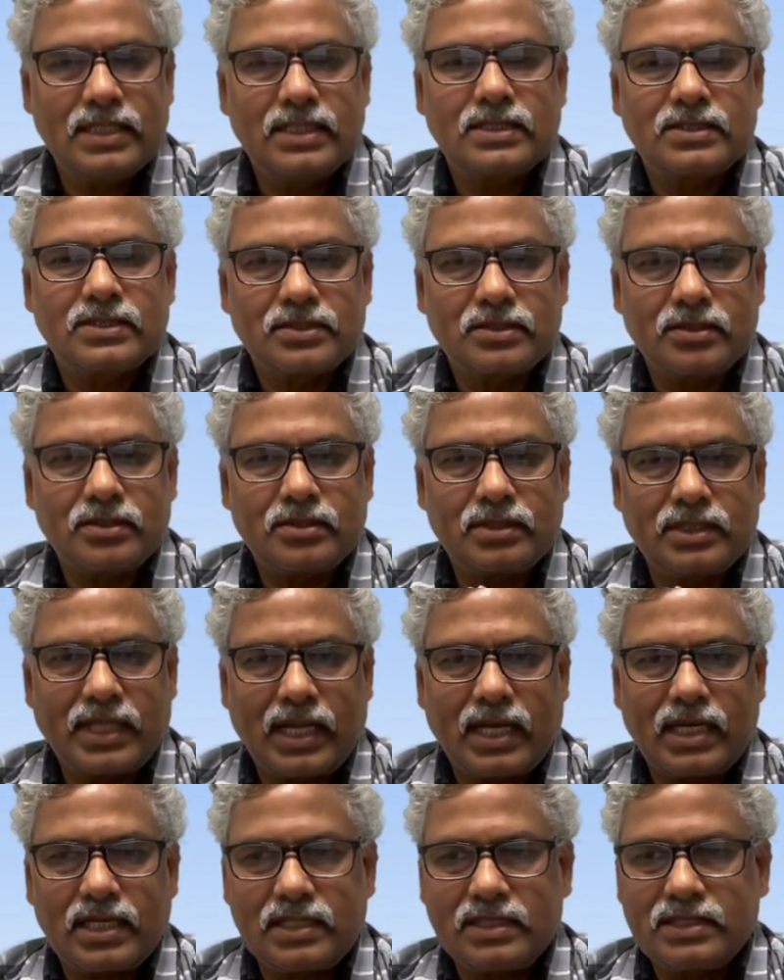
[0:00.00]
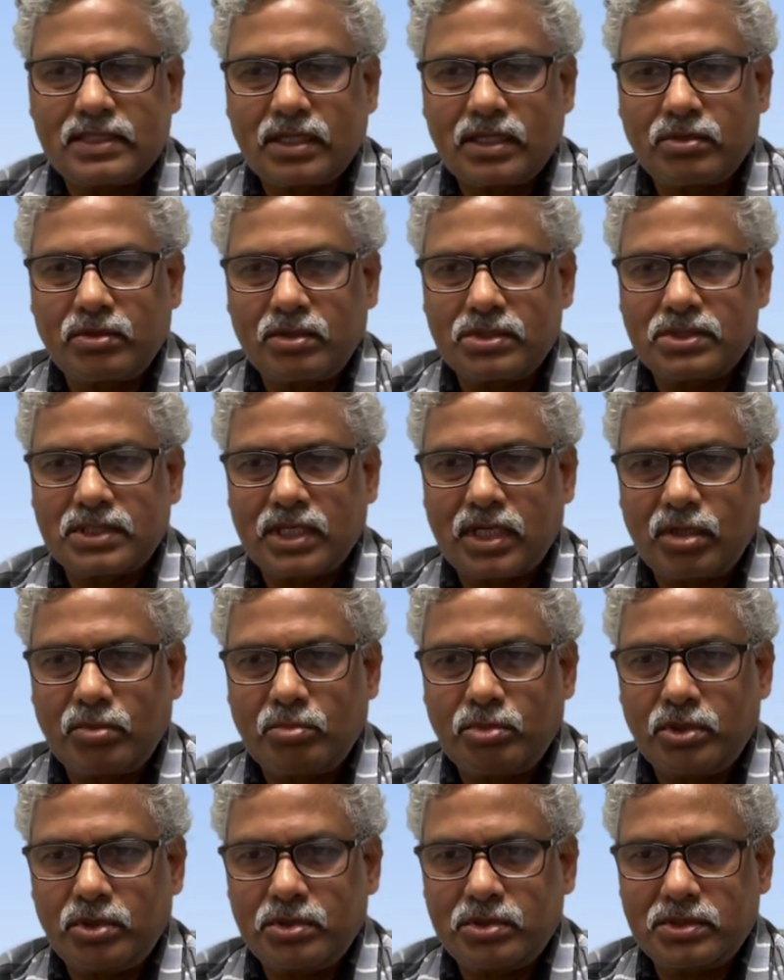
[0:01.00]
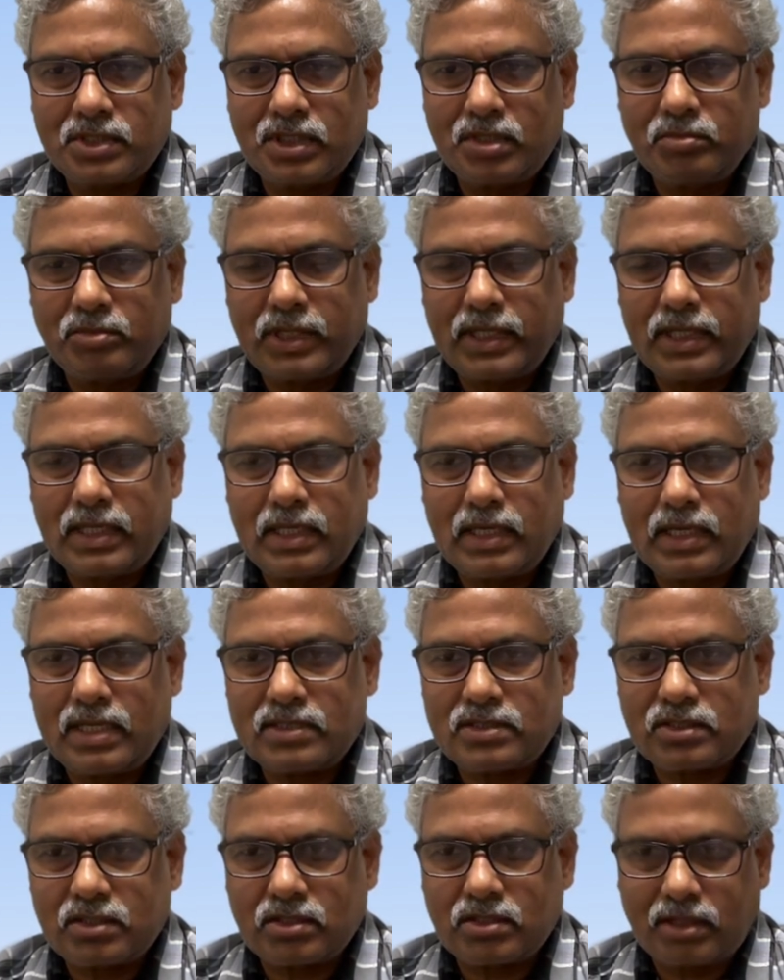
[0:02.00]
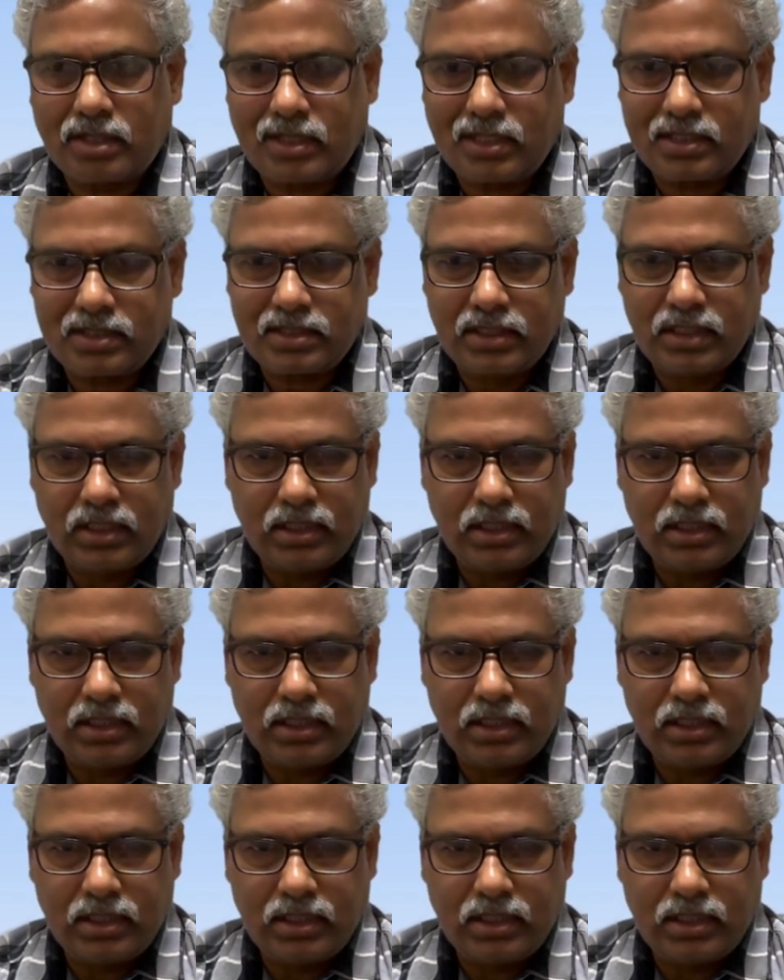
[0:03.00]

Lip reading: So that's the question I posed in my last talk.